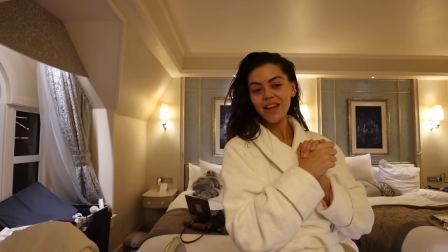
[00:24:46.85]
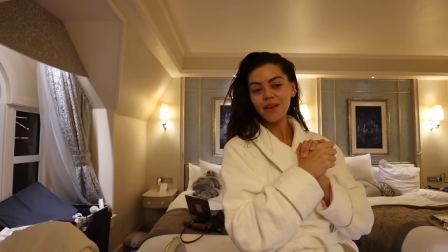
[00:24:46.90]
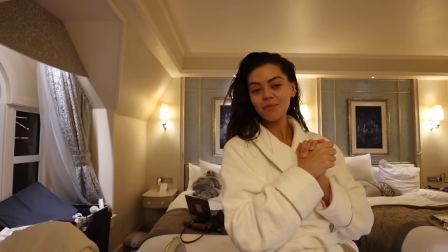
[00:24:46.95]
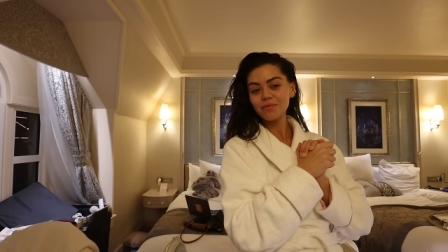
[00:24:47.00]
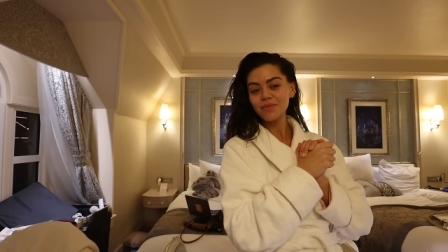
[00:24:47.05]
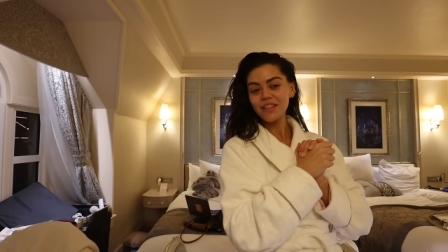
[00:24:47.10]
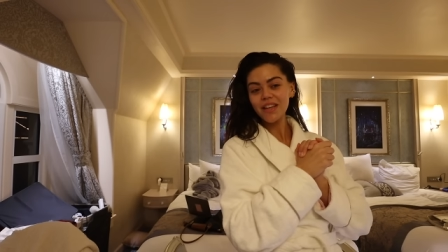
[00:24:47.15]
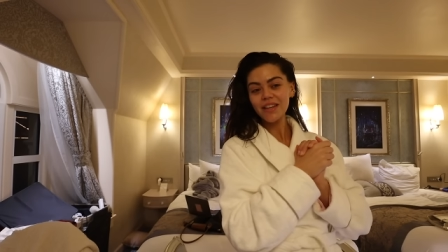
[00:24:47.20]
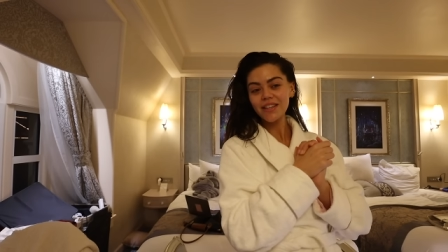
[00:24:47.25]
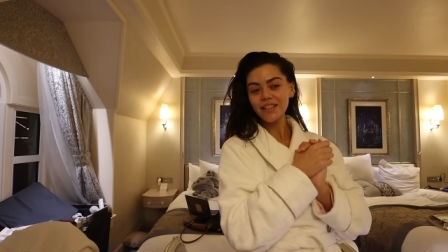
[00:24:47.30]
I'm
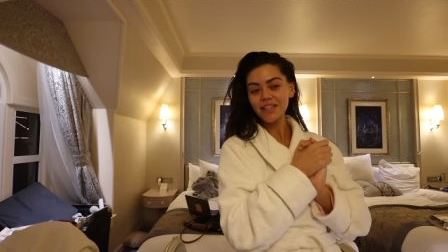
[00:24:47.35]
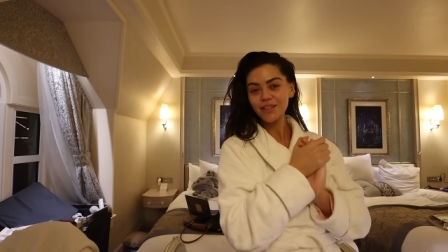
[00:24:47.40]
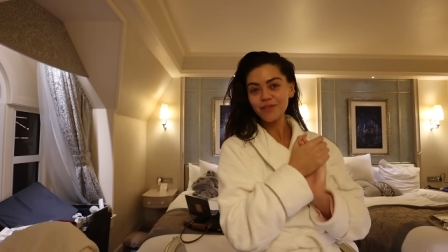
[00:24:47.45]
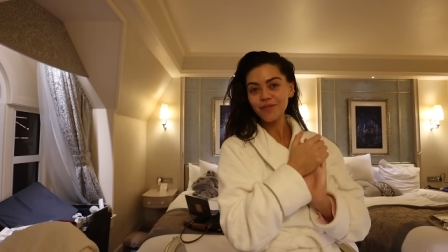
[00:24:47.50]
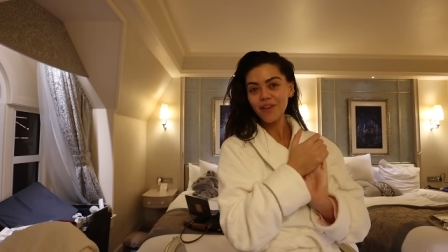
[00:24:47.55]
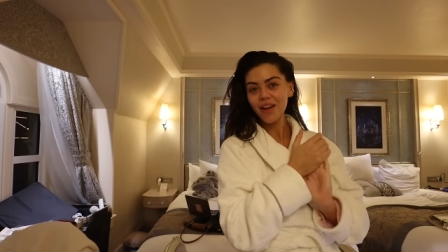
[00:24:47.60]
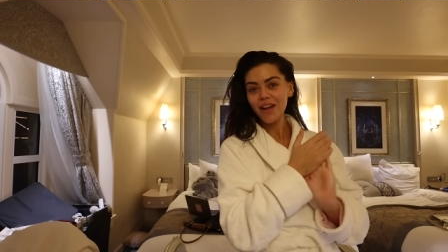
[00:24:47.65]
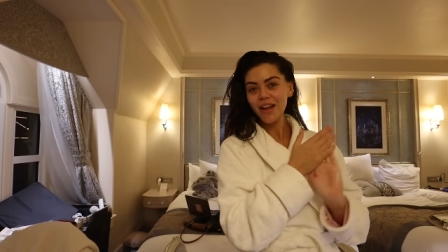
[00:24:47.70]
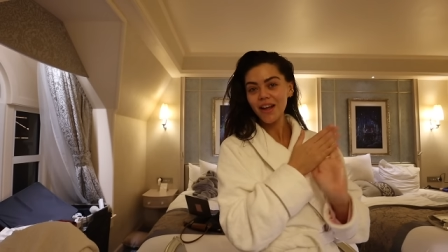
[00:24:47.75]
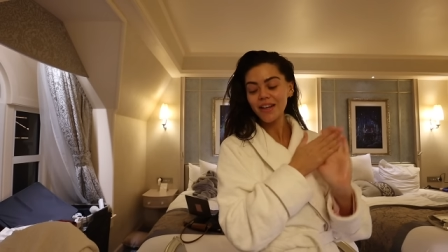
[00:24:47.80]

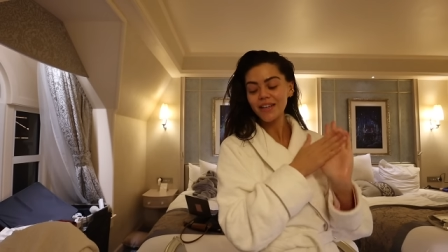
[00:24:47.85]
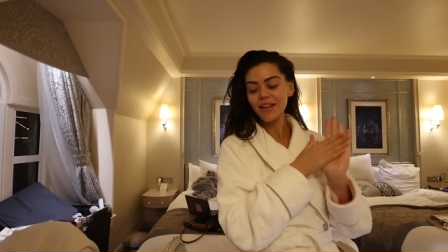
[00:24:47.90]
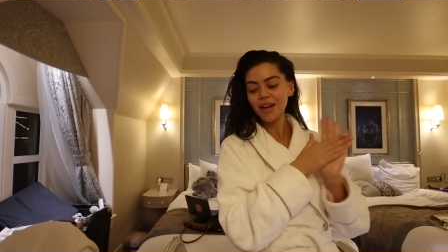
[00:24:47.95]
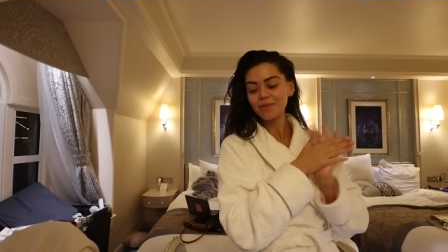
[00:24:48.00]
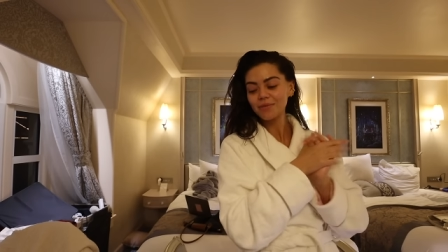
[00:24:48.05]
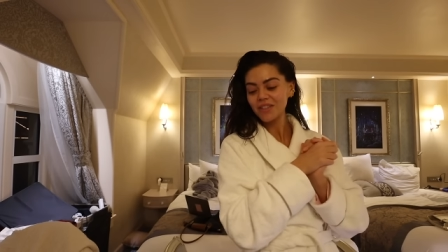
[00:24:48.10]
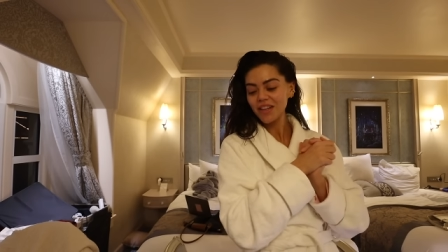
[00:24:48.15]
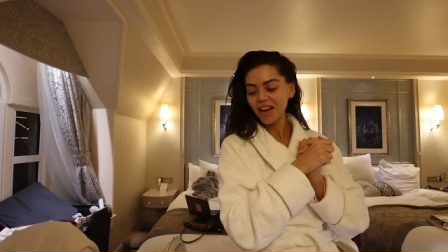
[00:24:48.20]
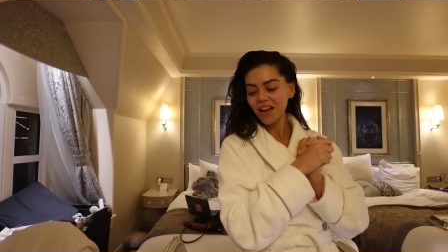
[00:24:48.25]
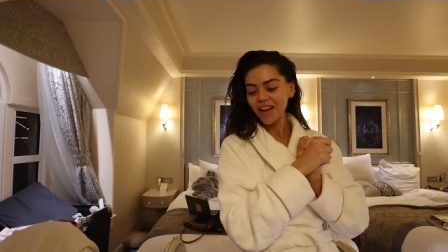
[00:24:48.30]
satisfied,
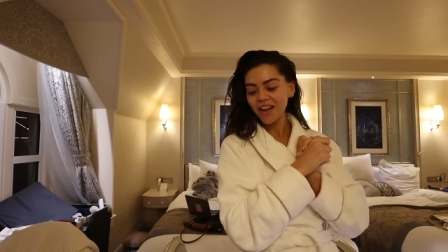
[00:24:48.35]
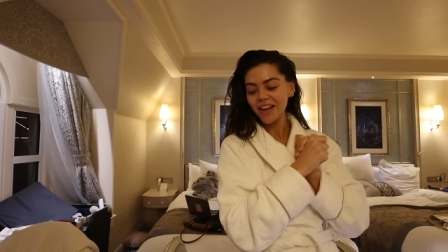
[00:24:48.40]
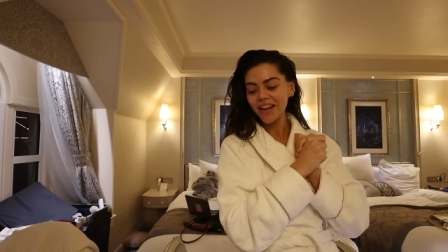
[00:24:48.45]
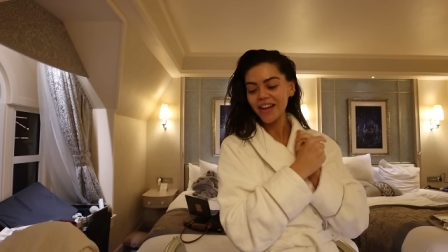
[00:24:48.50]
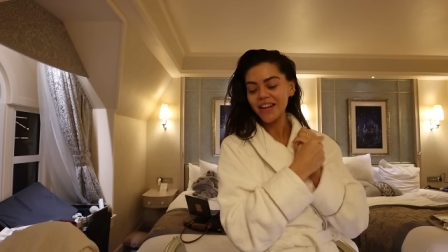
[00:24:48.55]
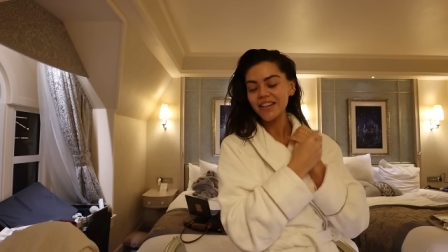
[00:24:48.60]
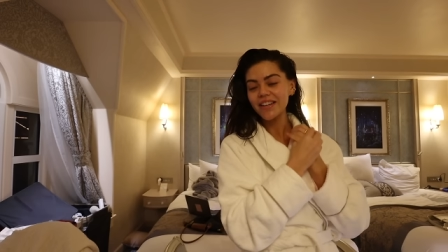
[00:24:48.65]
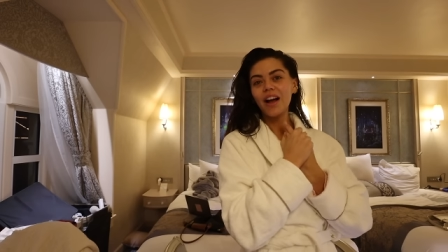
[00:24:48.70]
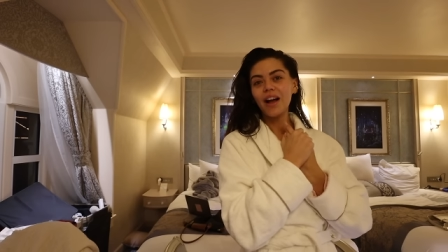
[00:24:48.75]
I'm tired,